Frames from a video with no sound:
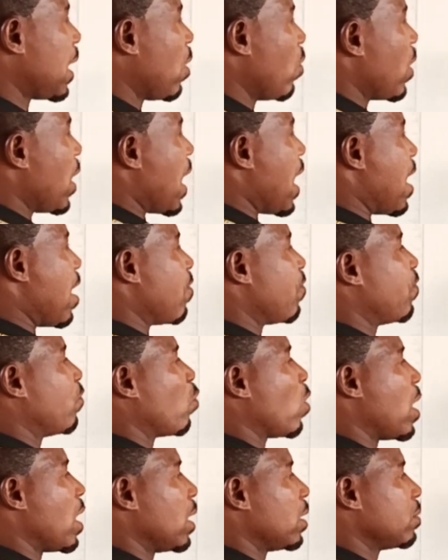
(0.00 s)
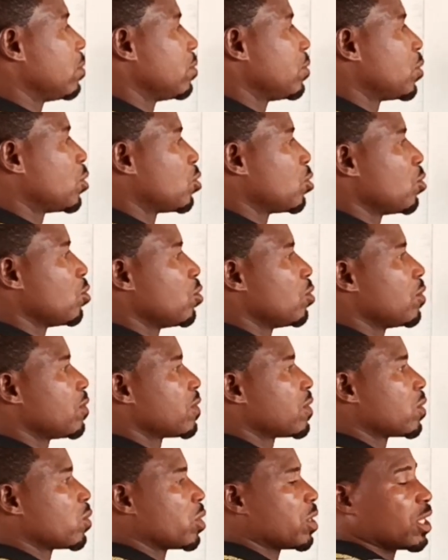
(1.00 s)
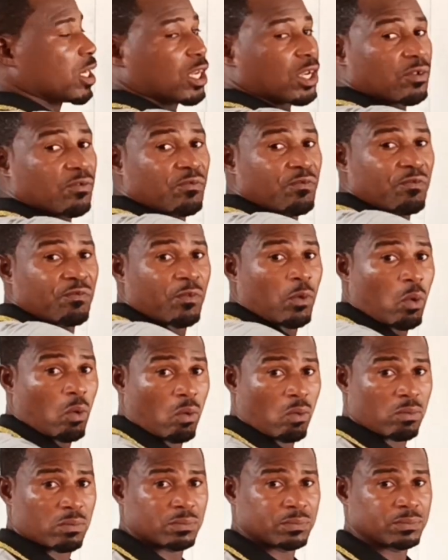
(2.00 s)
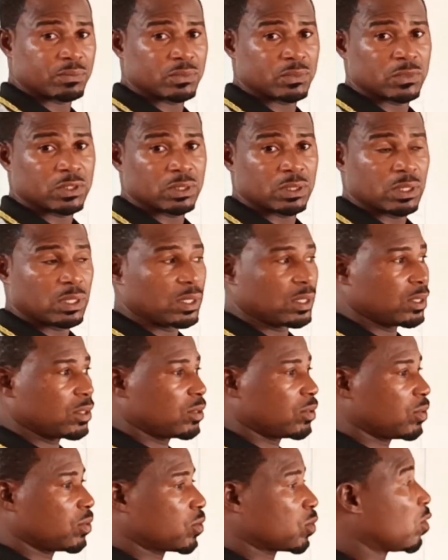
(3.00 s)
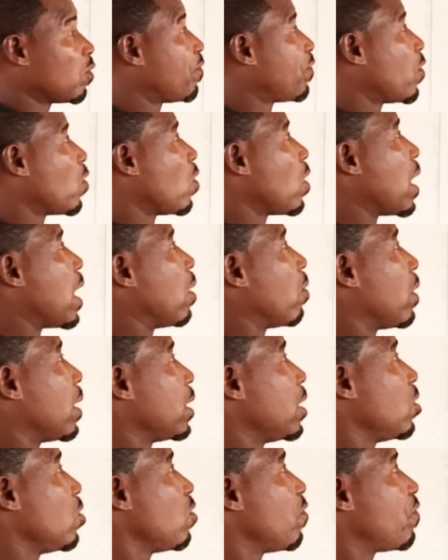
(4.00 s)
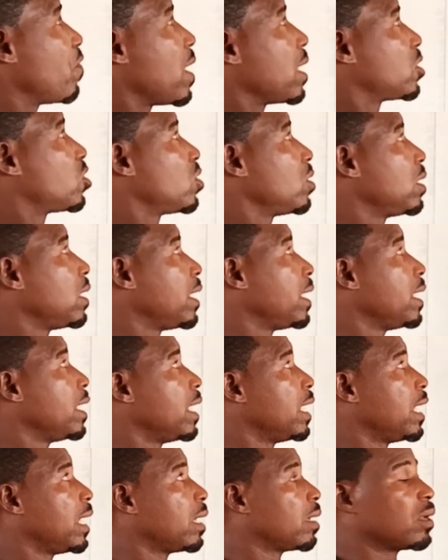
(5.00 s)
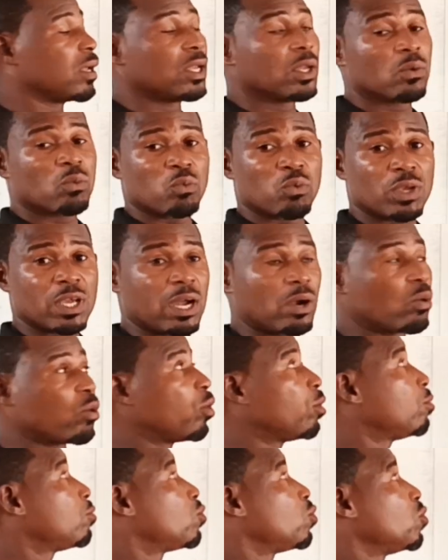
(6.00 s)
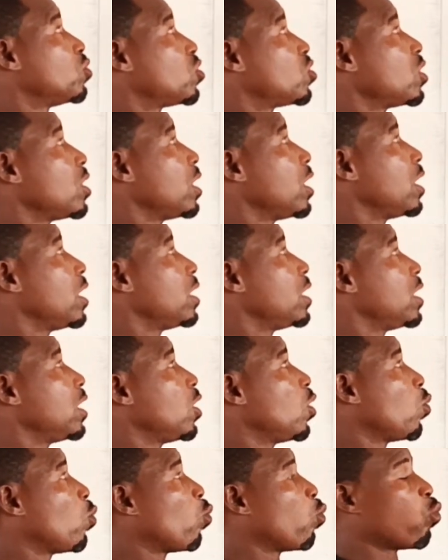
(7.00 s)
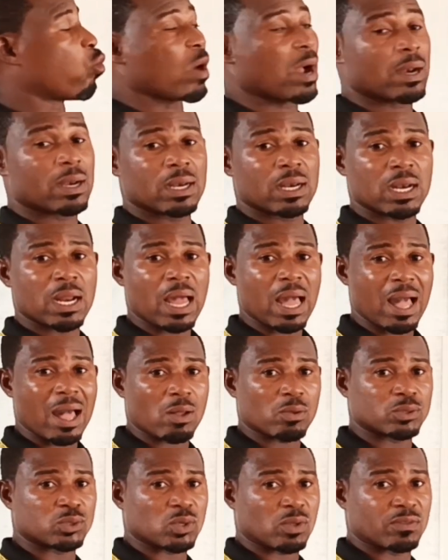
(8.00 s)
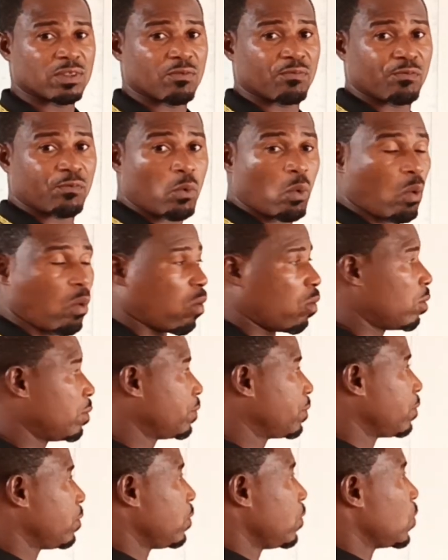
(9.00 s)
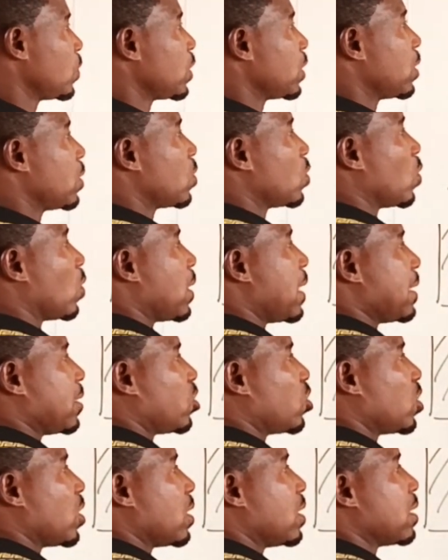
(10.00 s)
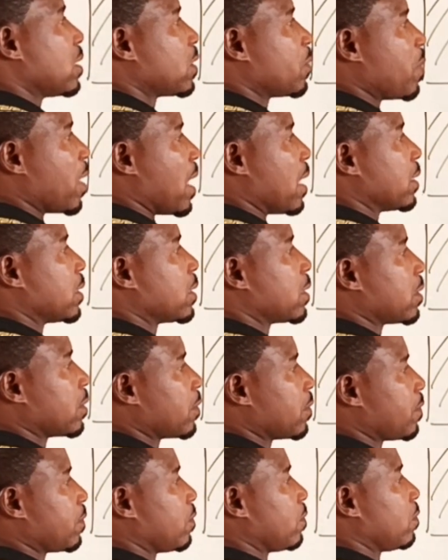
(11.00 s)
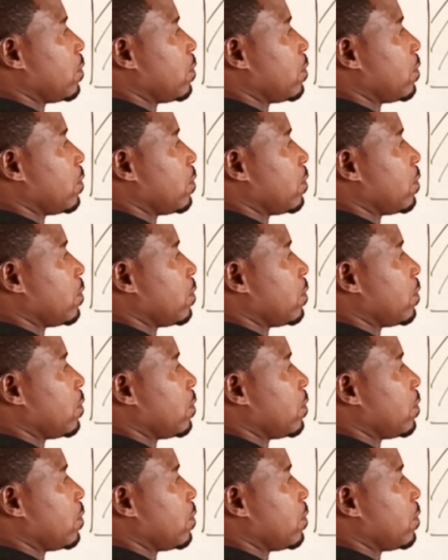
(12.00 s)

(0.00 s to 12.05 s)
Now we have 1, 2, 3, 4. So for our new fraction here, we are going to shade 1 out of the 4. So let's shade this part.